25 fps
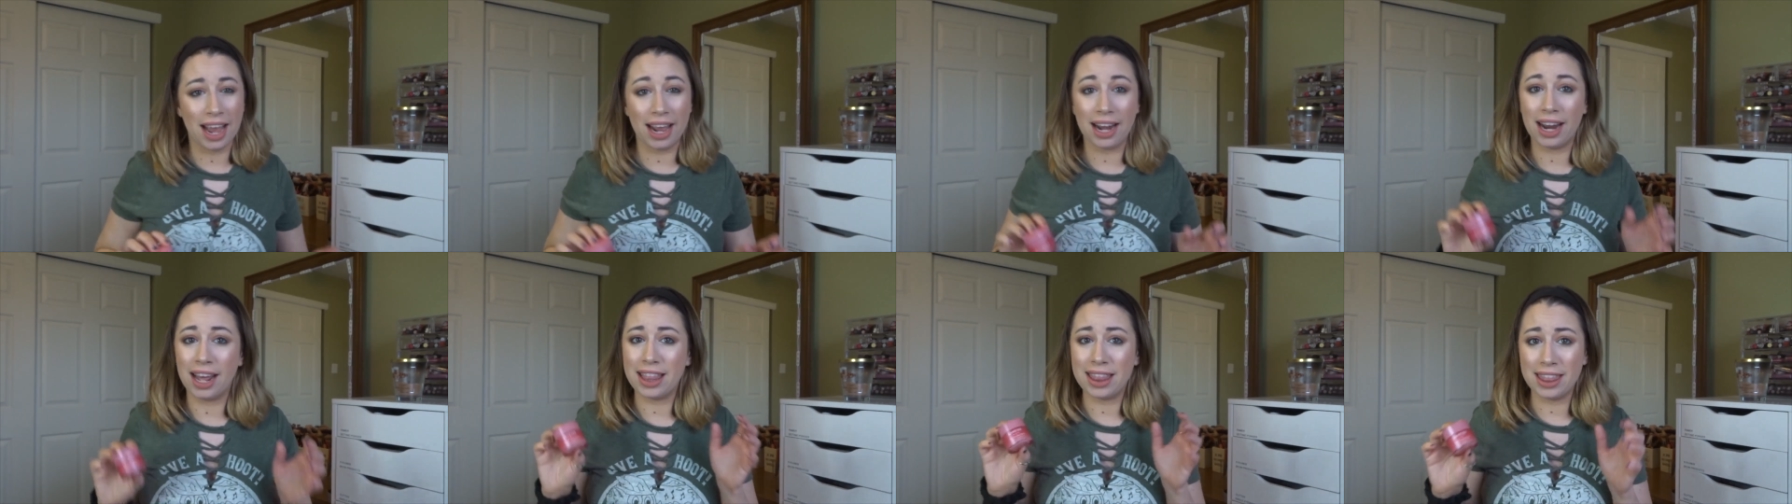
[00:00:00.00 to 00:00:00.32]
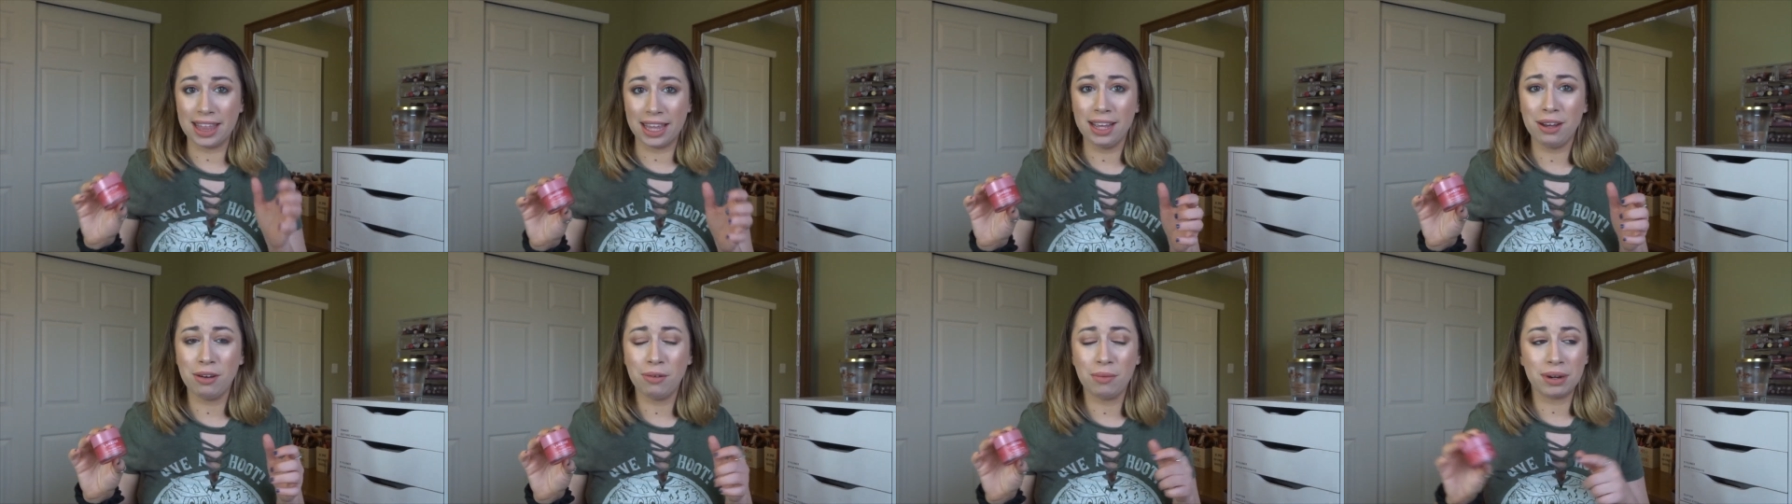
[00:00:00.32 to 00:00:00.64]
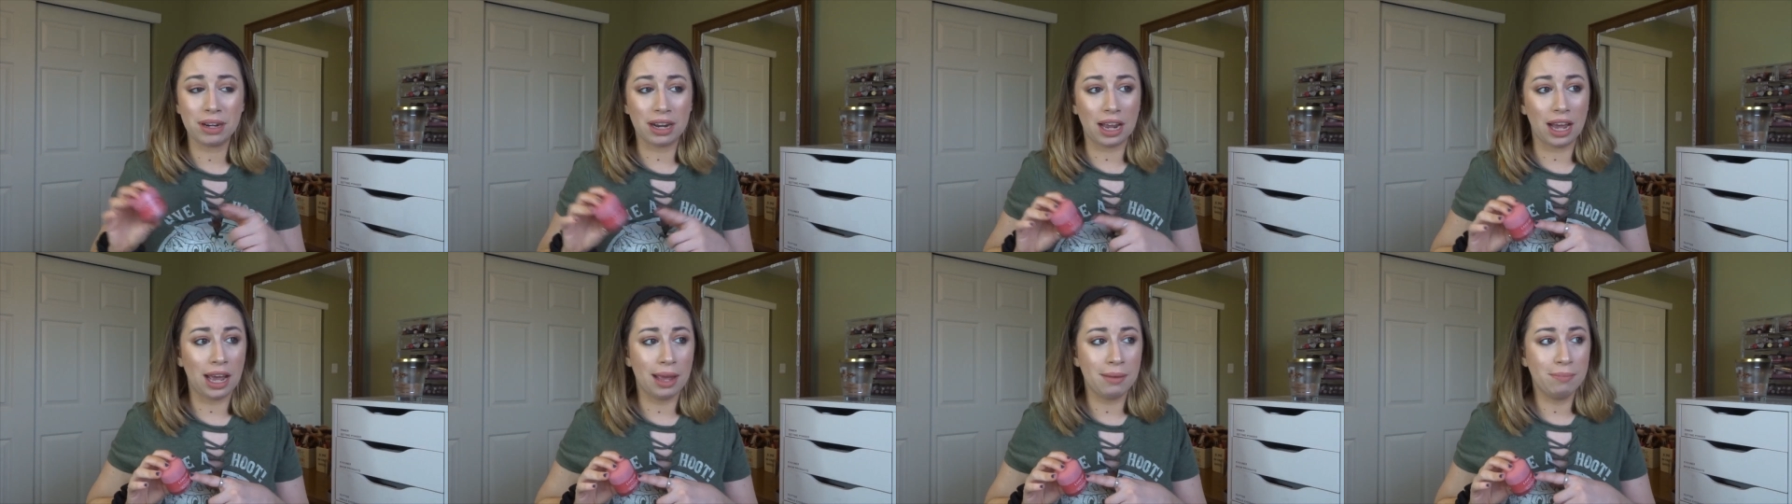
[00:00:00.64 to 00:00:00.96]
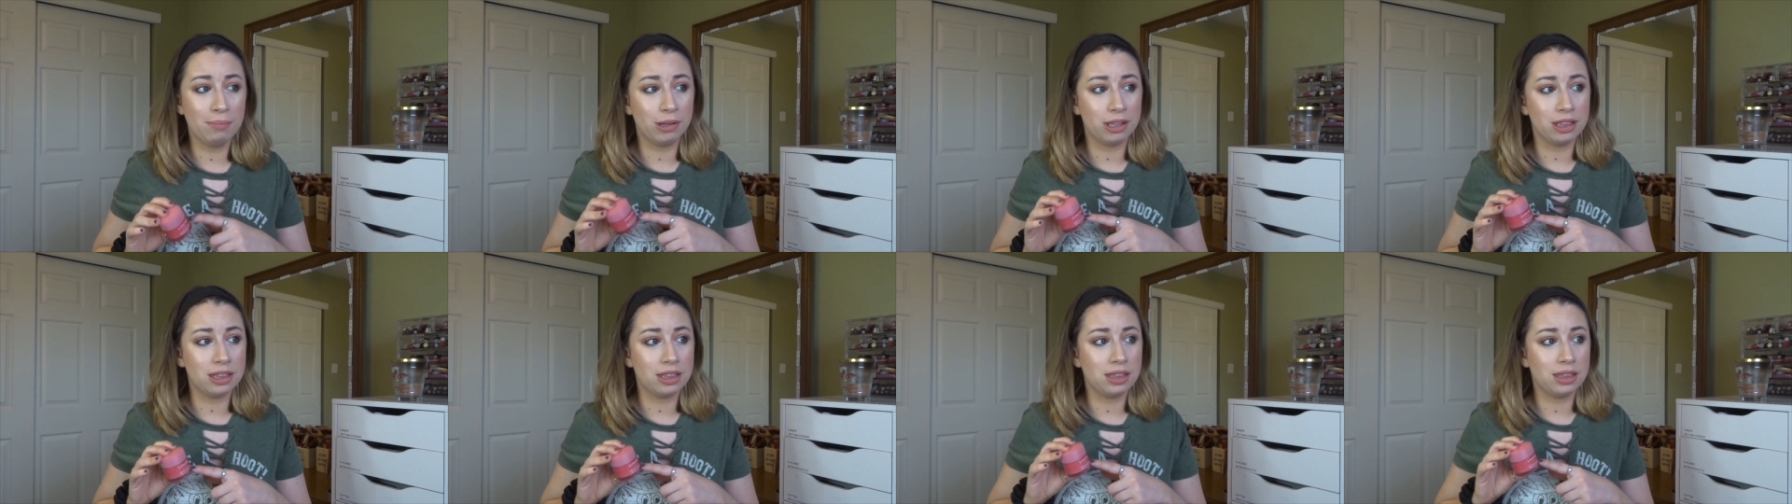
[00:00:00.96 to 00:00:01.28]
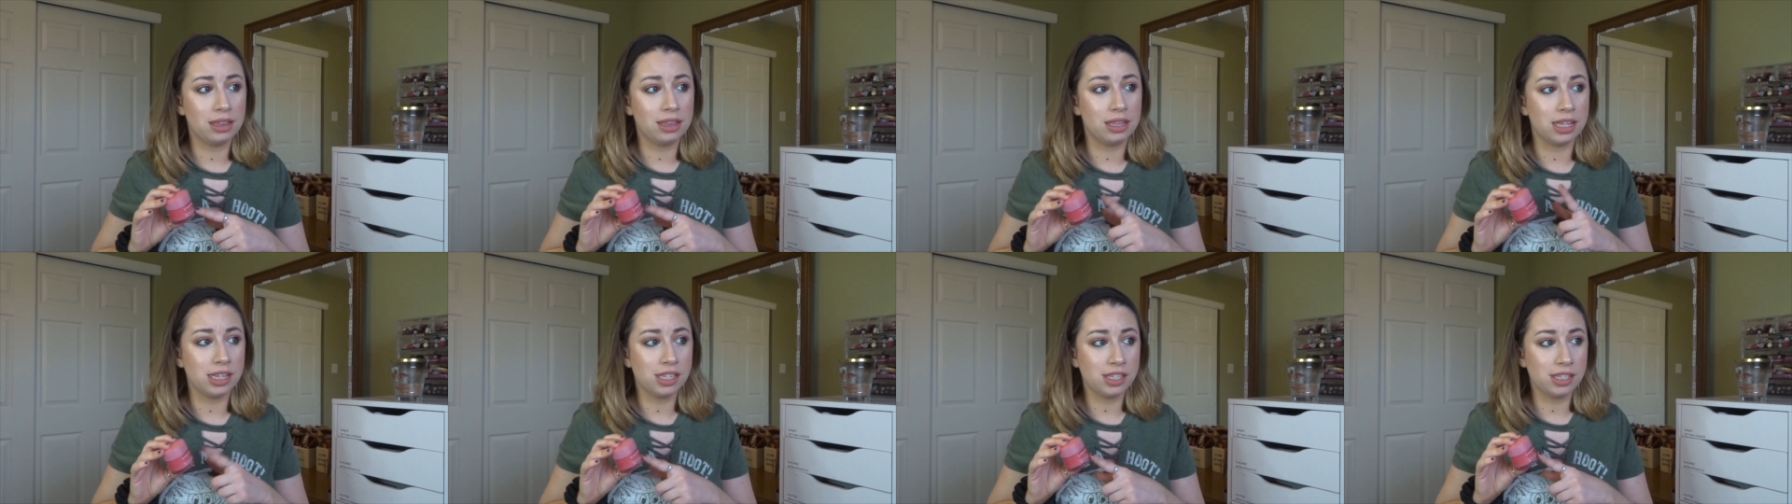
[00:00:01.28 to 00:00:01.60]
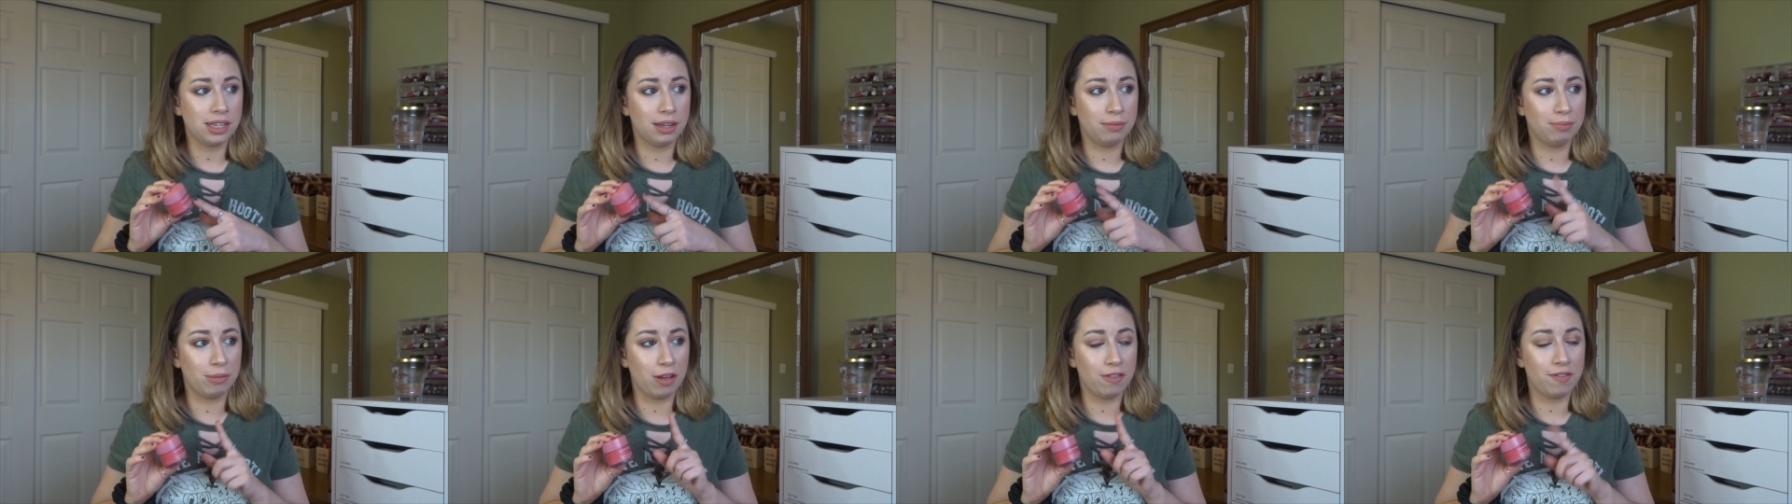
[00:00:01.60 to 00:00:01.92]
And I think when I put this
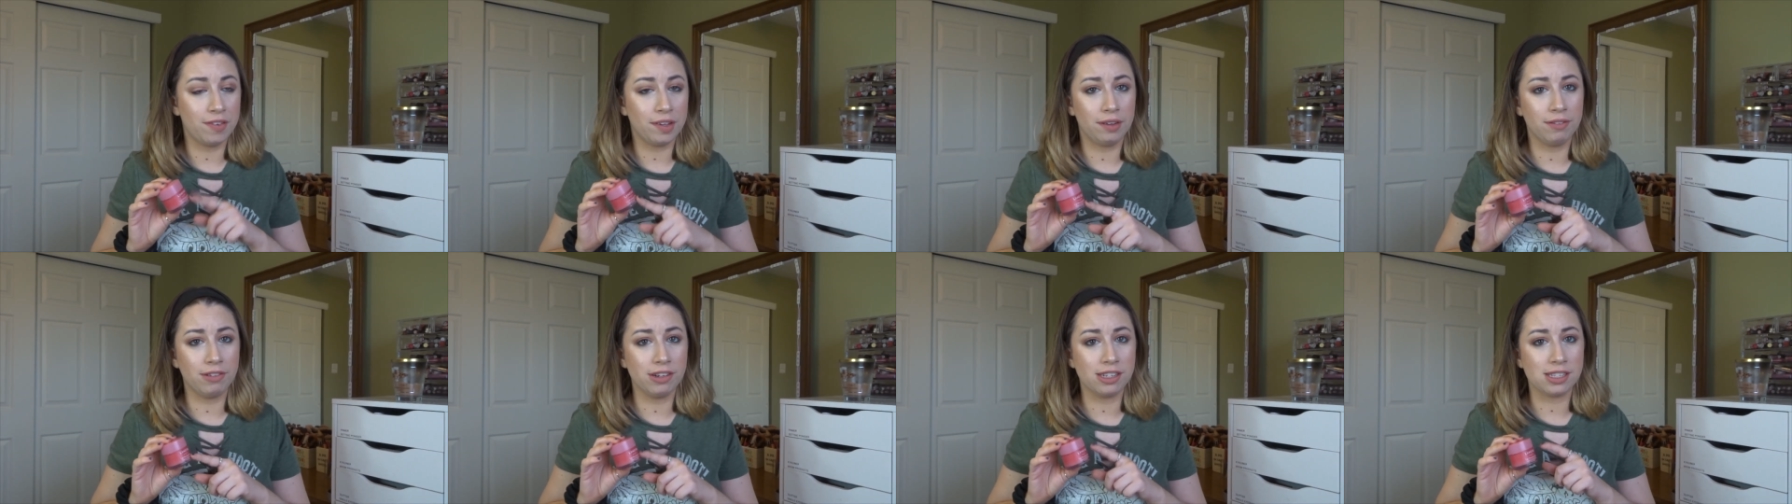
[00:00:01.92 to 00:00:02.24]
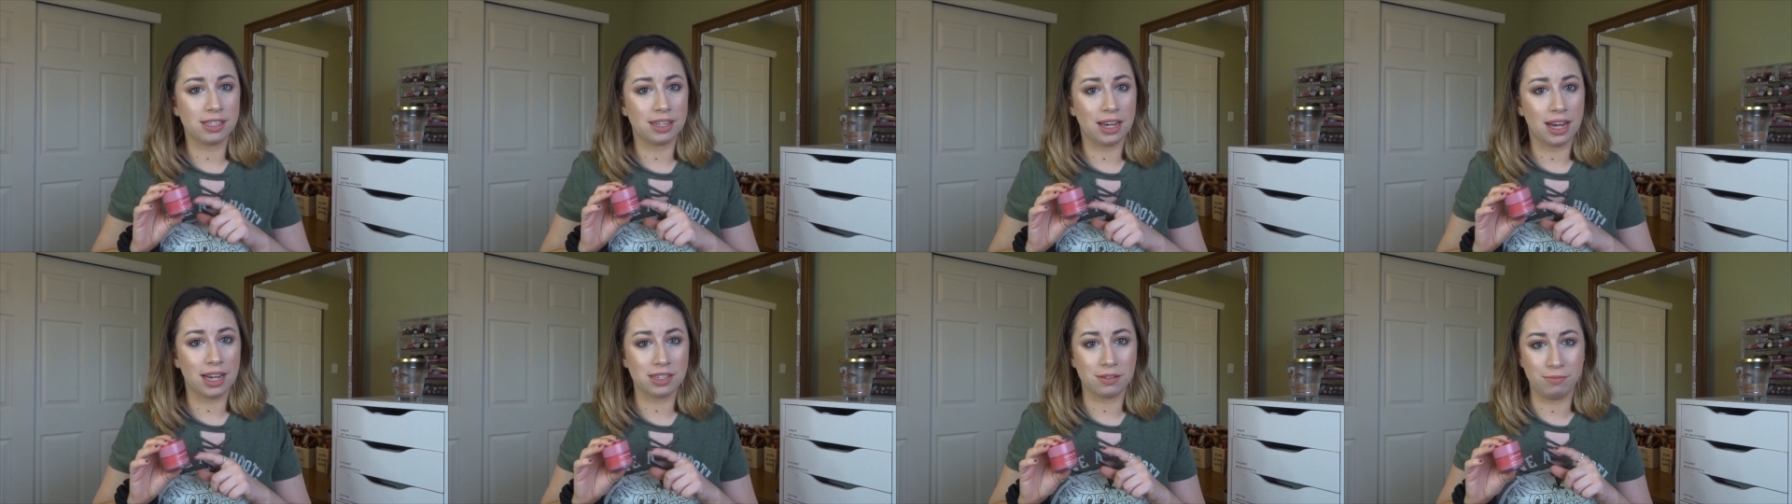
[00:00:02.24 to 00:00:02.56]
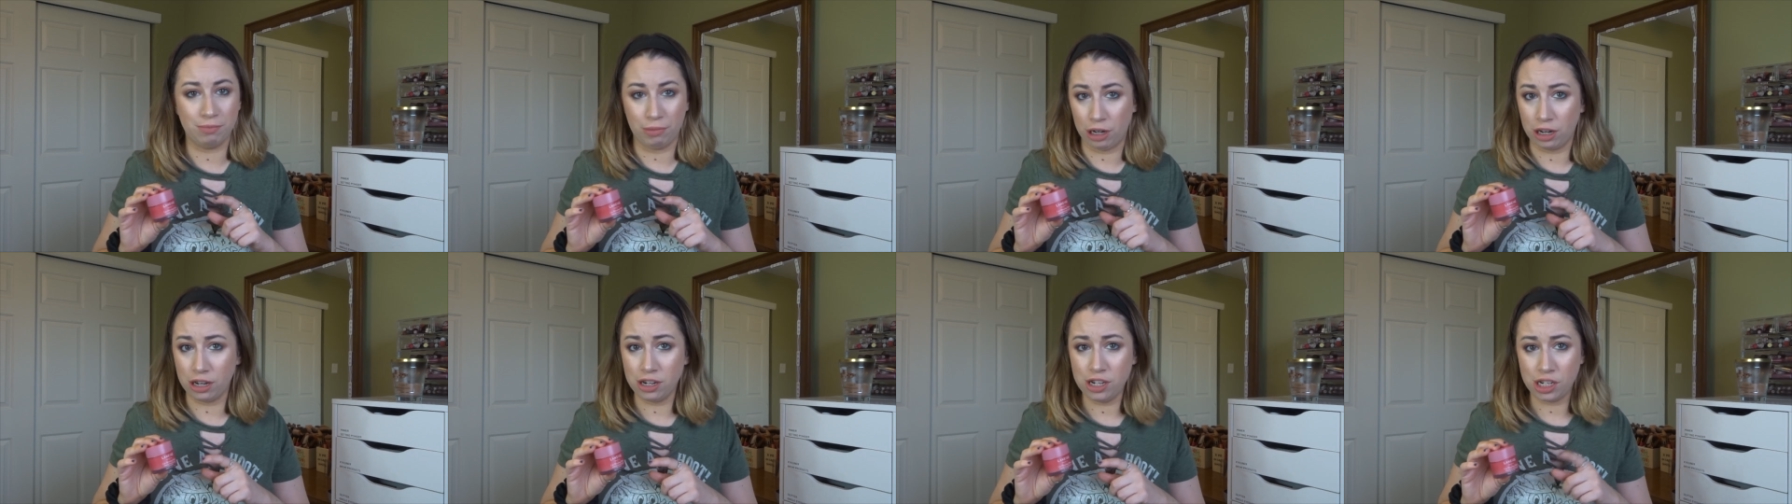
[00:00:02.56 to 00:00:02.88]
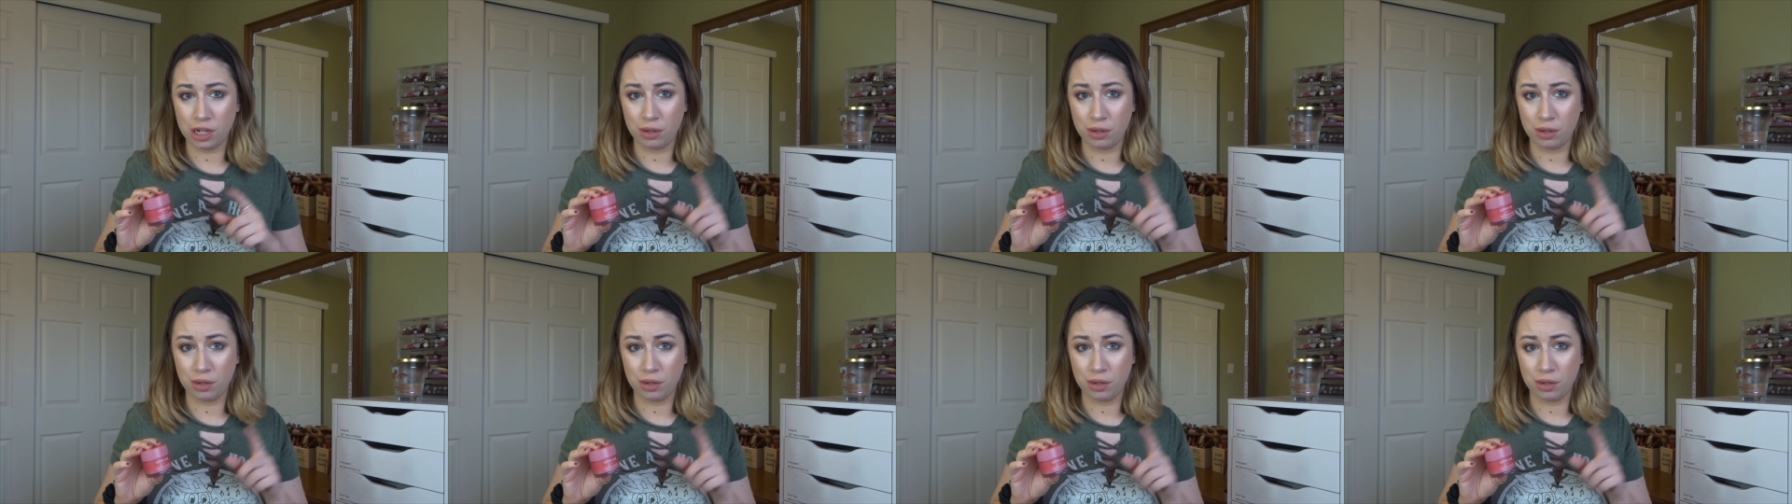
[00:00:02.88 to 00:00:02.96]
in my favorites last March,